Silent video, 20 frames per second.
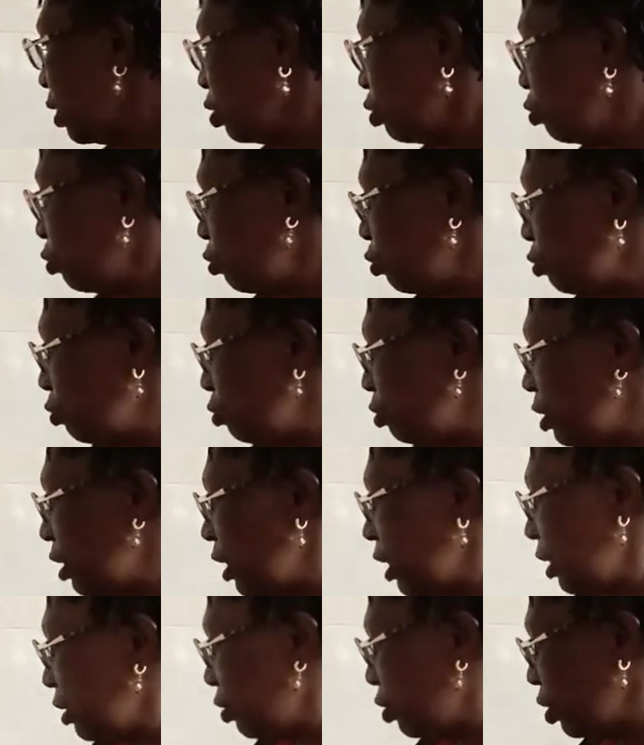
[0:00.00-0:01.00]
to use
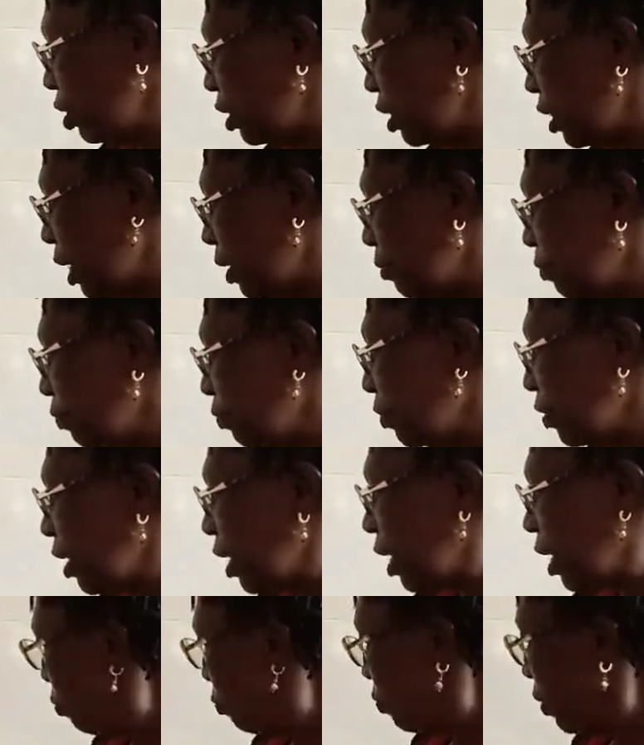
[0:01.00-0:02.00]
ginger.
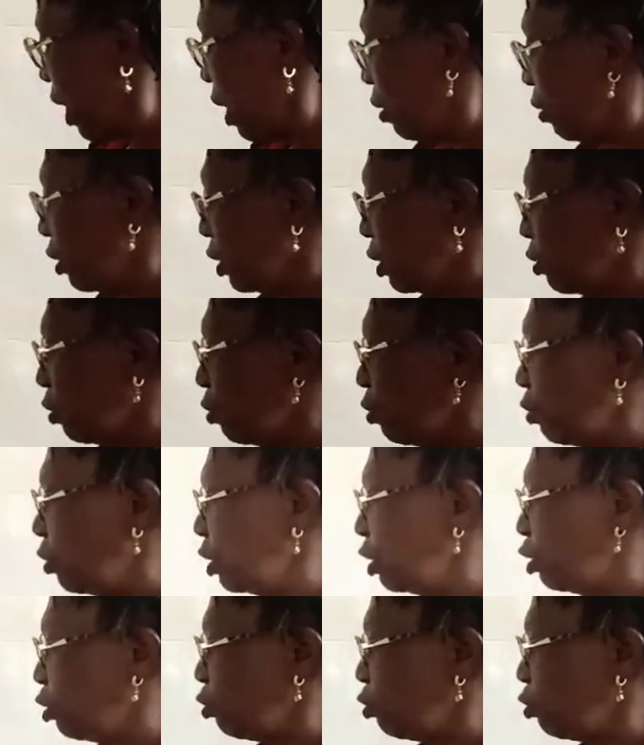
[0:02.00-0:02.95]
We are also going to